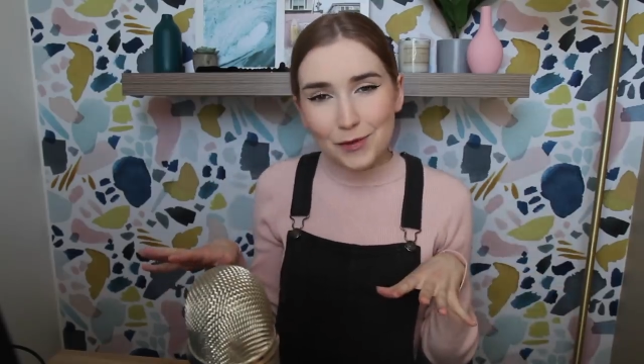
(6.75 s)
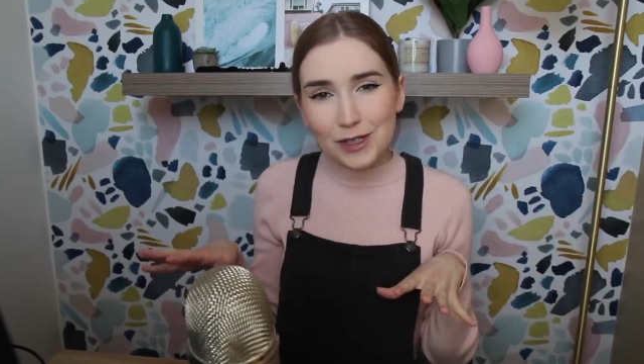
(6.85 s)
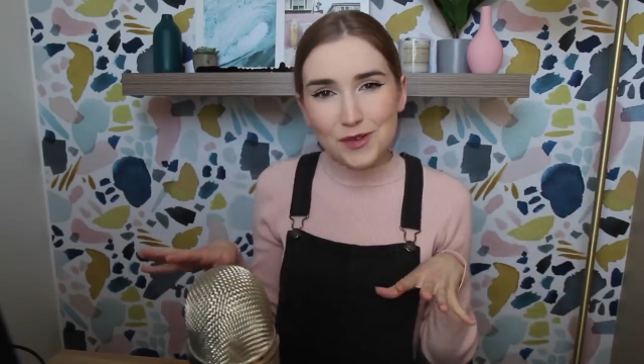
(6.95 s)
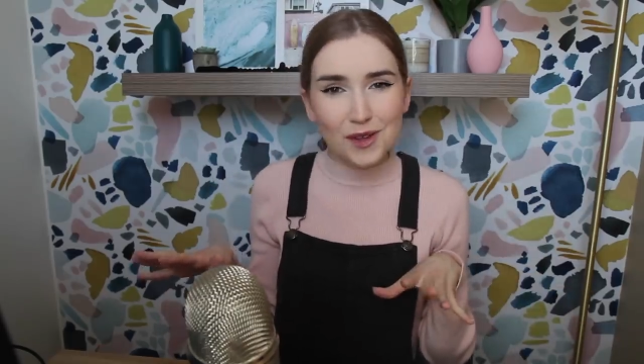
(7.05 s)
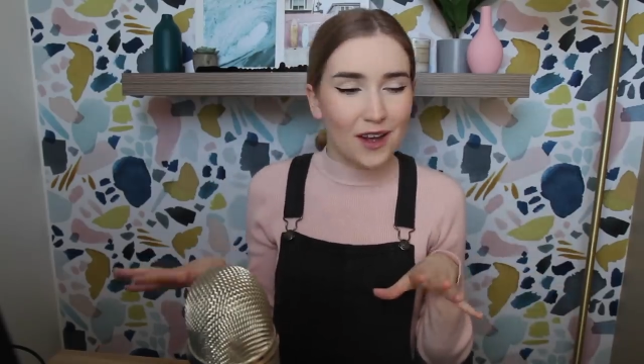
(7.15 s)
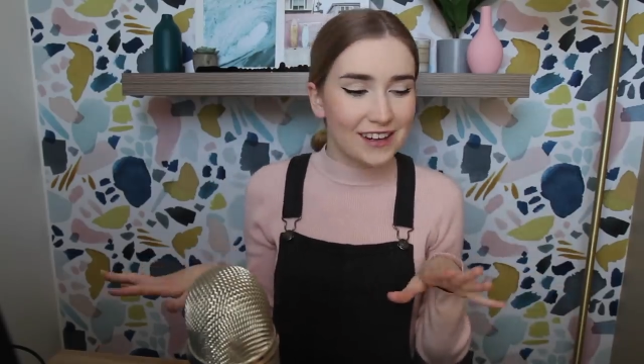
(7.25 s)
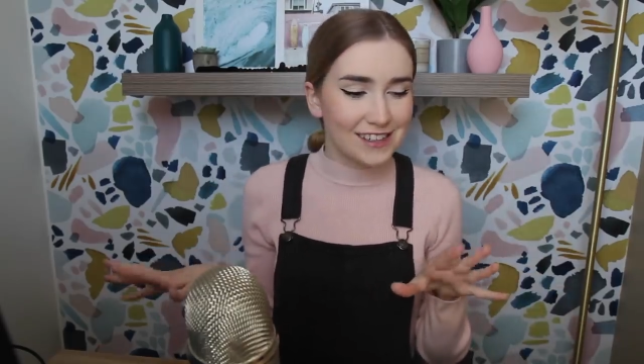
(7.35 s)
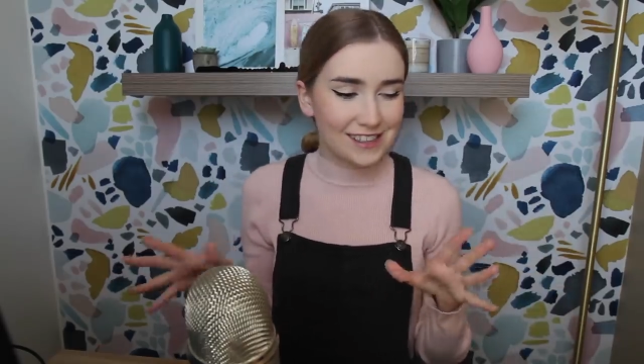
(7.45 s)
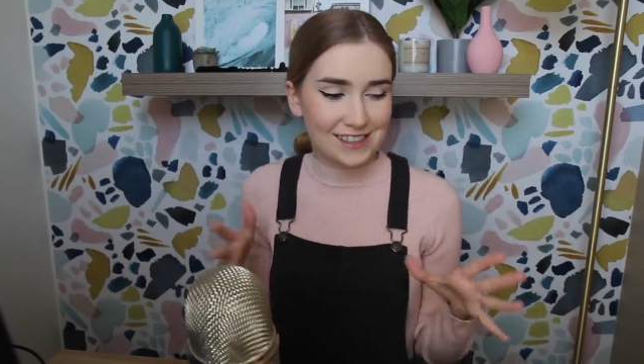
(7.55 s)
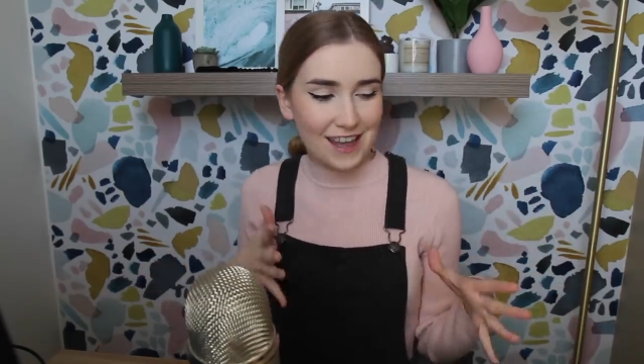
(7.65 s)
We do a lot of
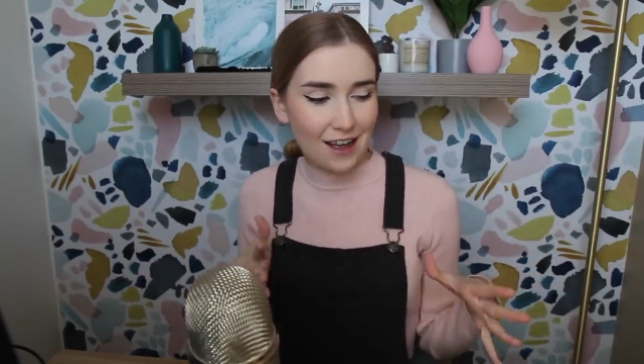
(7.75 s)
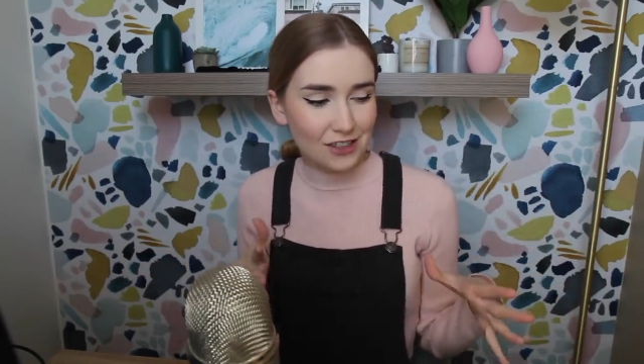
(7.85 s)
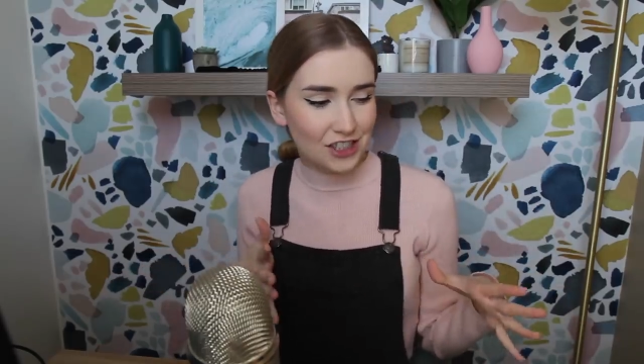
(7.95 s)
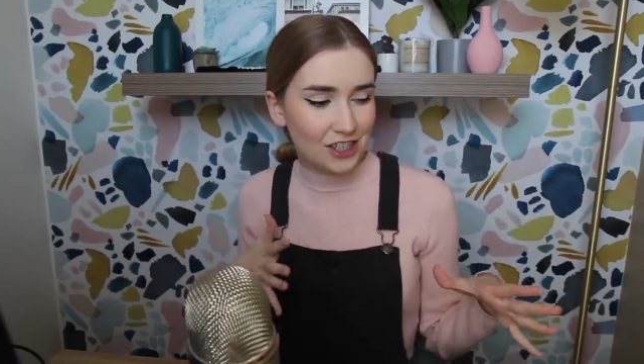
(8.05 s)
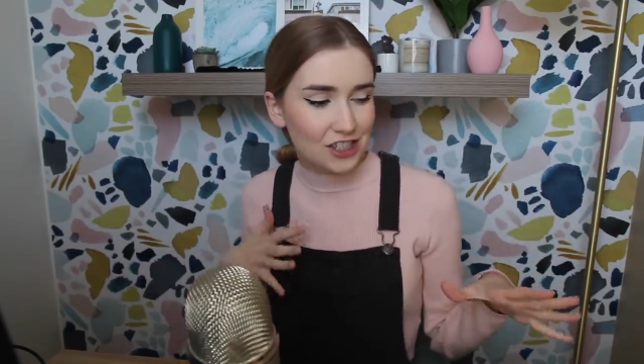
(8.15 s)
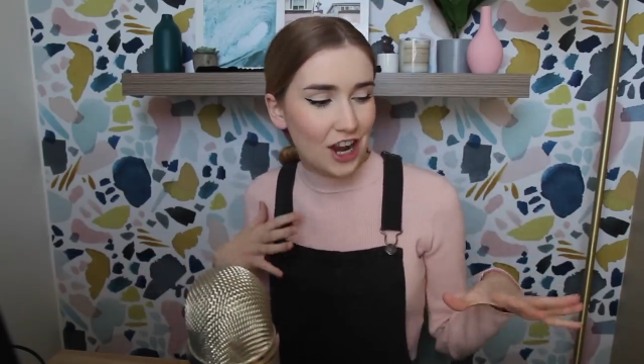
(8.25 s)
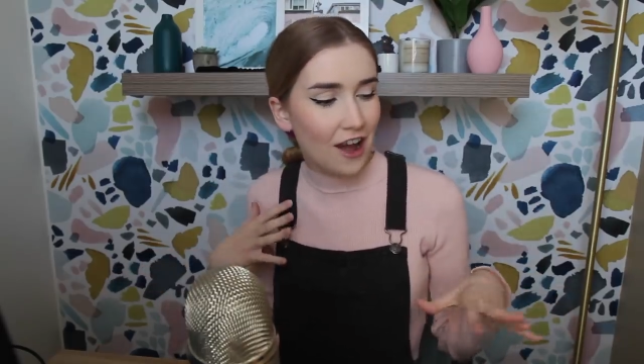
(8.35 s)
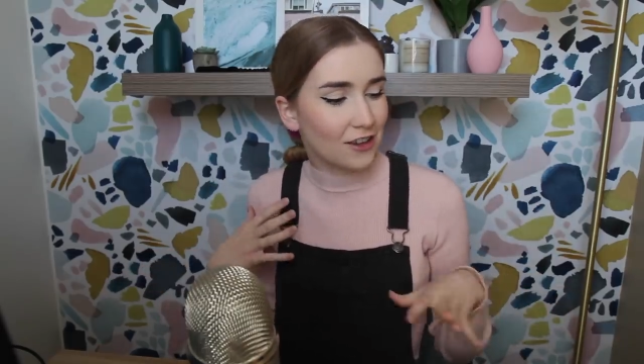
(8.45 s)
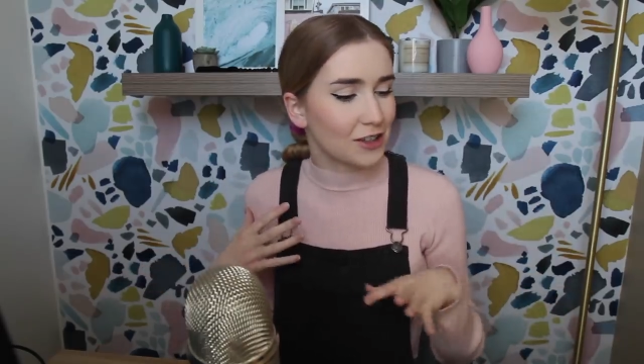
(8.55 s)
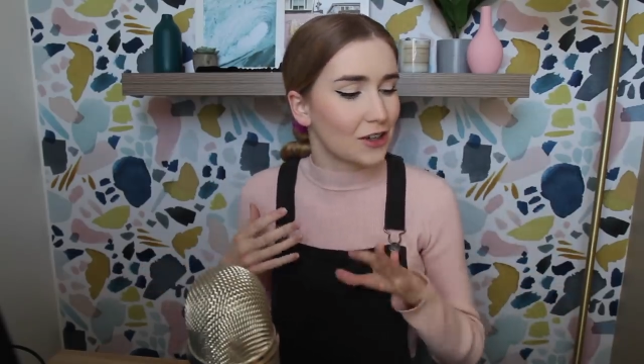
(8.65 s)
nostalgic
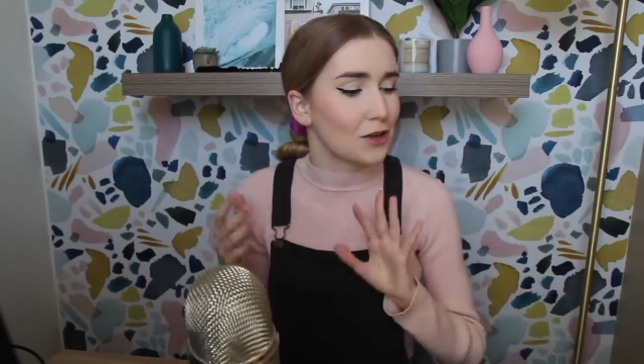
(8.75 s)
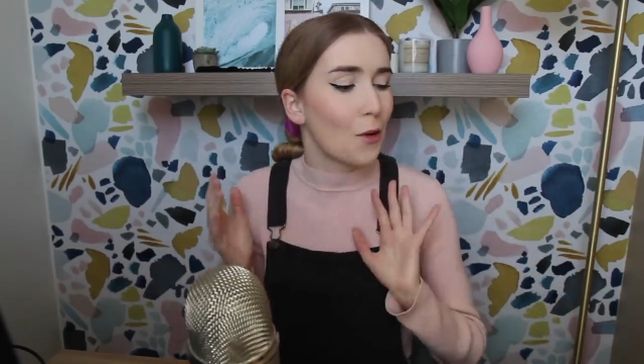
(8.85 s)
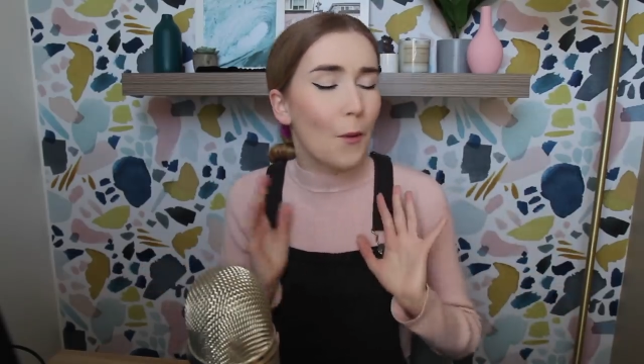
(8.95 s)
childhood